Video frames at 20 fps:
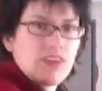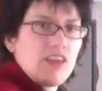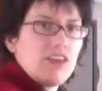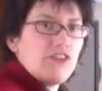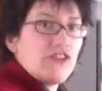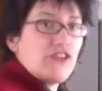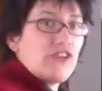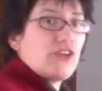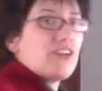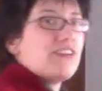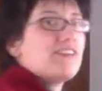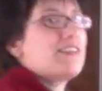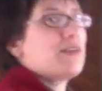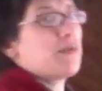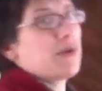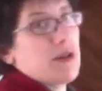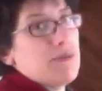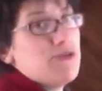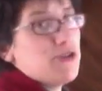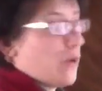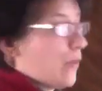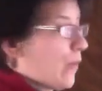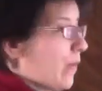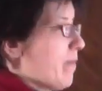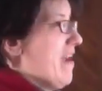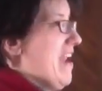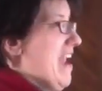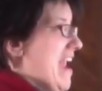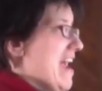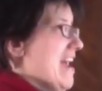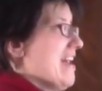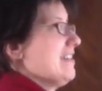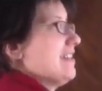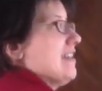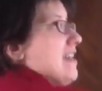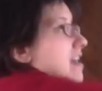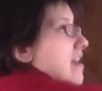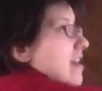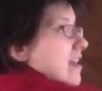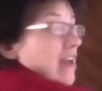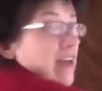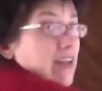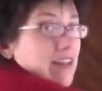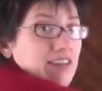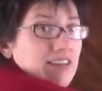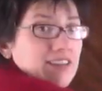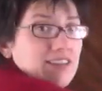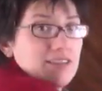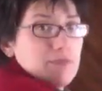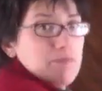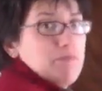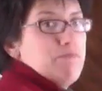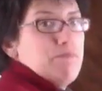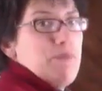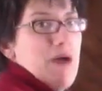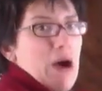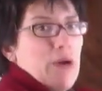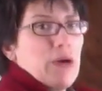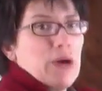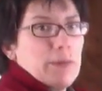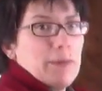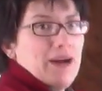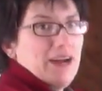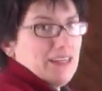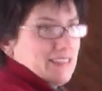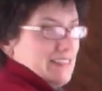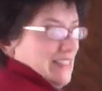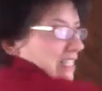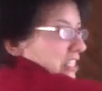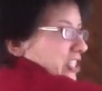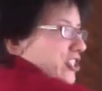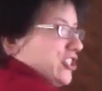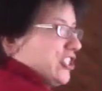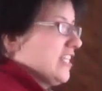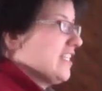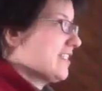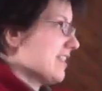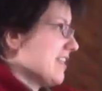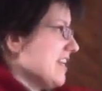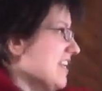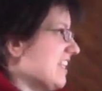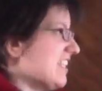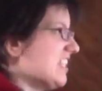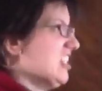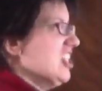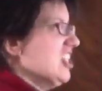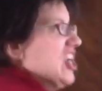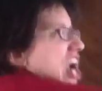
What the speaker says: Just so you can see what I'm doing with my hands. This is power boxing. You're just like,